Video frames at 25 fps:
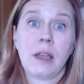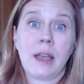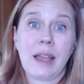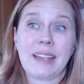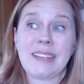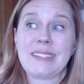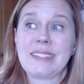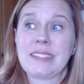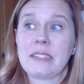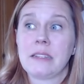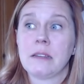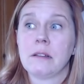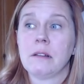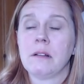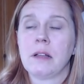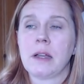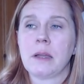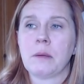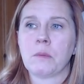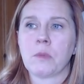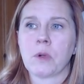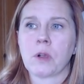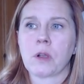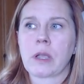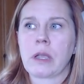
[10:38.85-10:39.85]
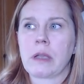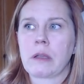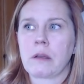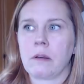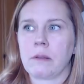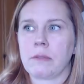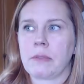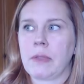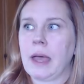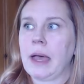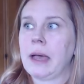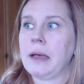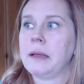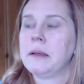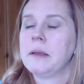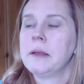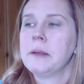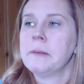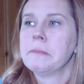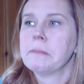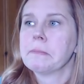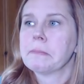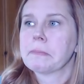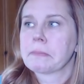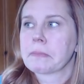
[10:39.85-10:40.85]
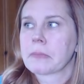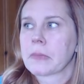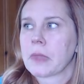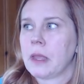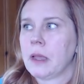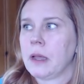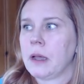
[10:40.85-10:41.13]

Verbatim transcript: I still am working on that.